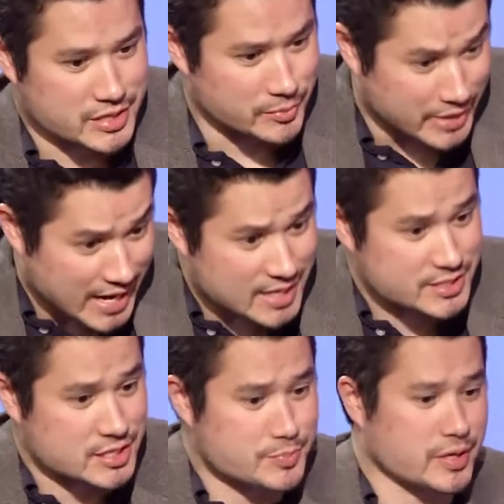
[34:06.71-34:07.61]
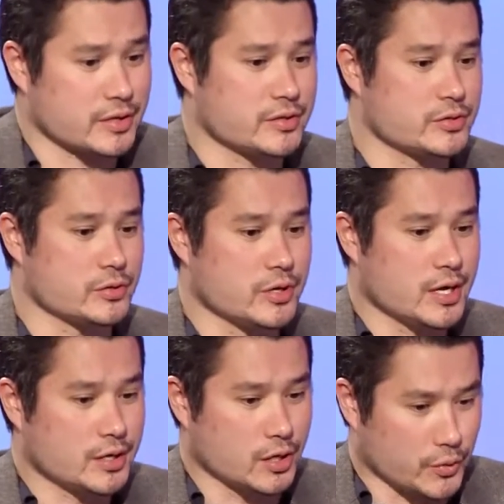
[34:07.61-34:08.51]
in the past has been to
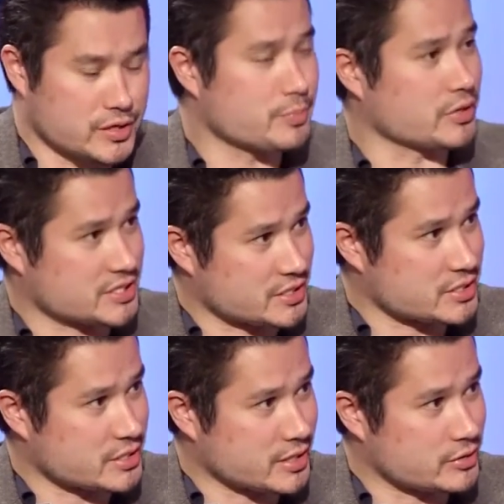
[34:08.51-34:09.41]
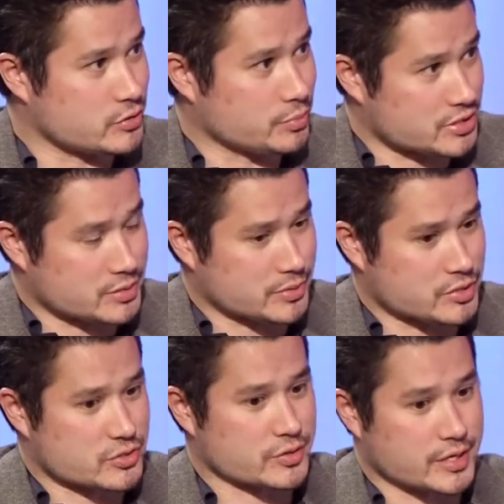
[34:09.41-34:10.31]
go into prisons and do prison
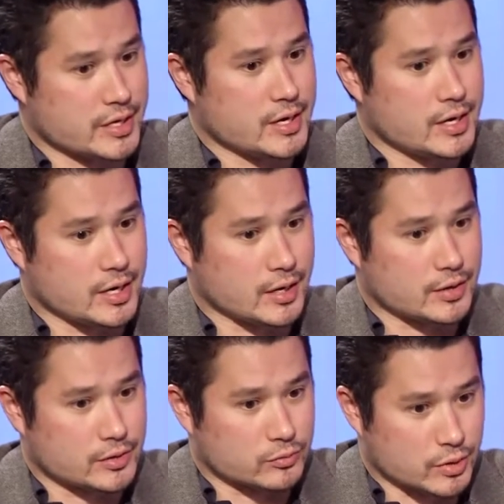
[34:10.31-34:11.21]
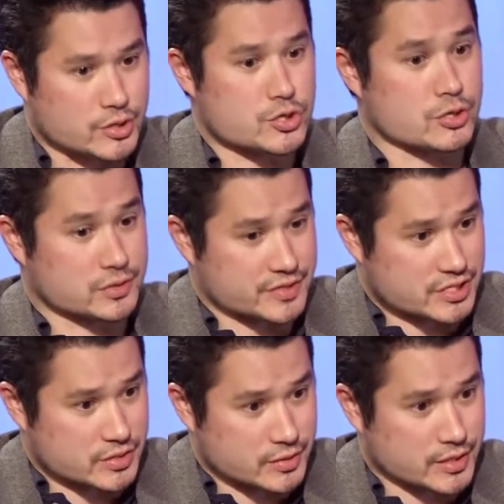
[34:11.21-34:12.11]
ministry, uh, you know, run a
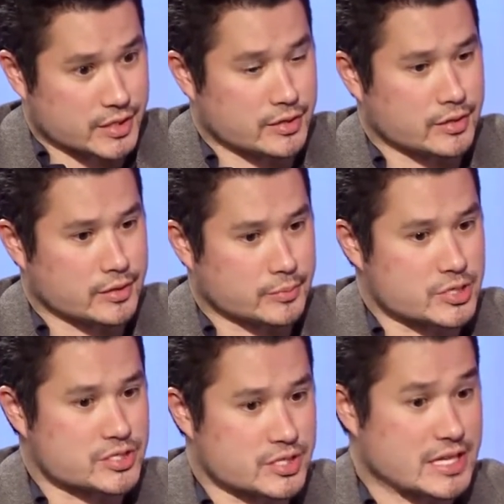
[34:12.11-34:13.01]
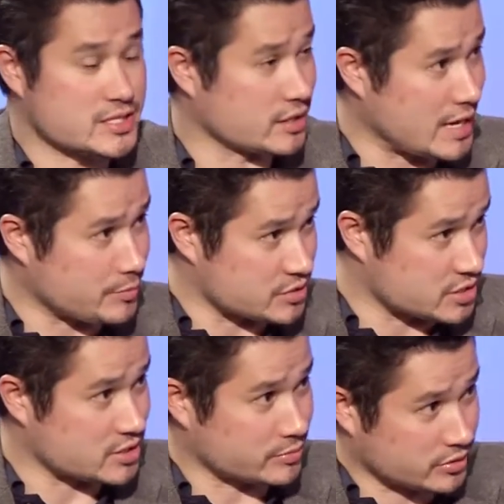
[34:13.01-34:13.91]
service in, in the prisons, and that still happens
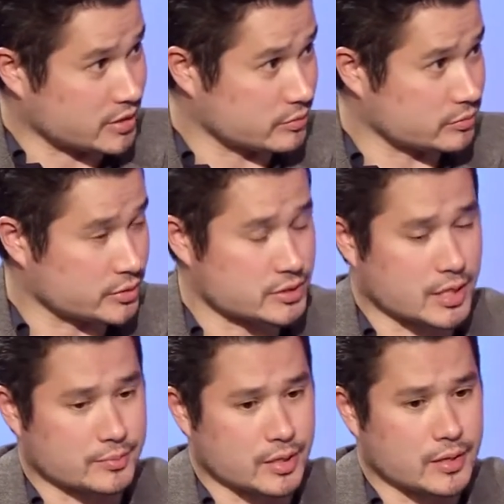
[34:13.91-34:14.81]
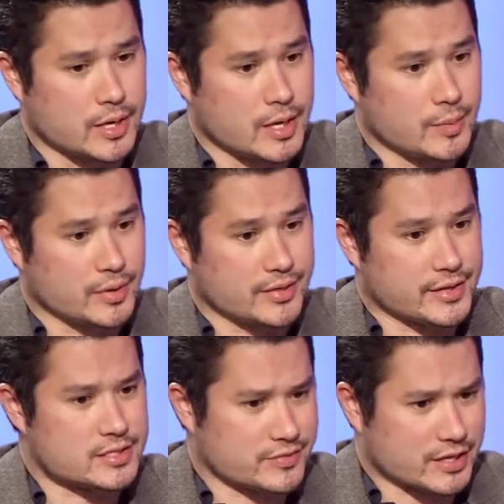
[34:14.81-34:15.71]
to some degree, we can talk about. But
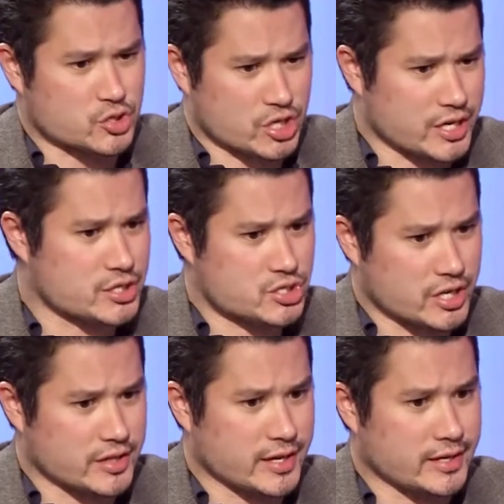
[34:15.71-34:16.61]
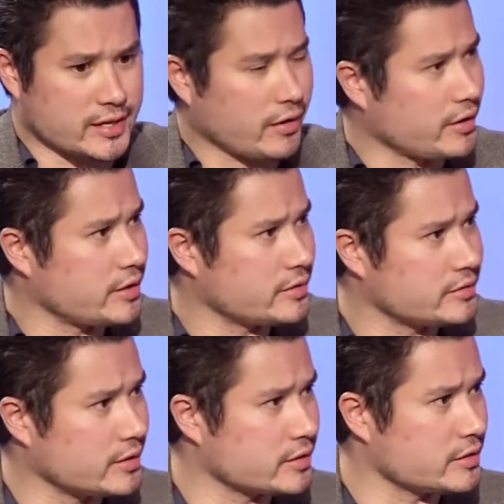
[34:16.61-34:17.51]
things have kind of changed in that area,
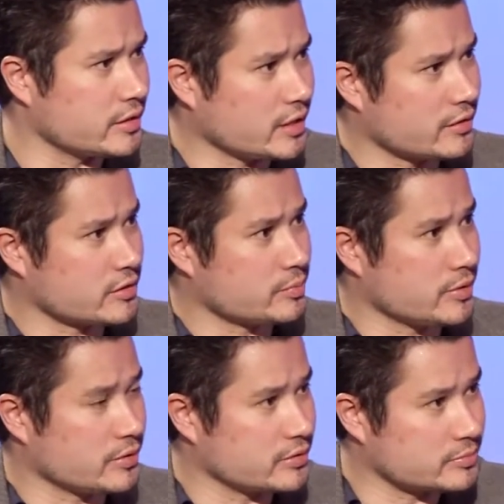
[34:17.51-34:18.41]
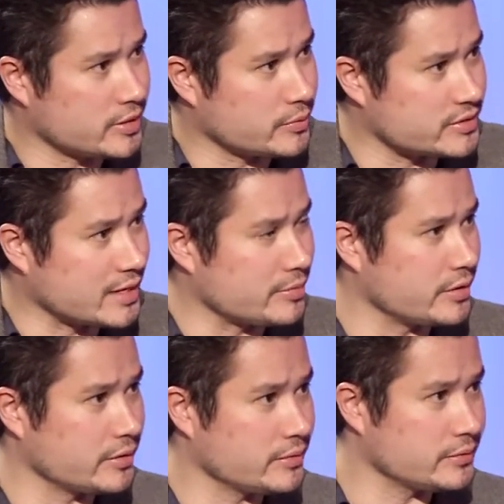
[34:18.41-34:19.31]
Doug. Can you kind of explain, explain sure. what's happened there?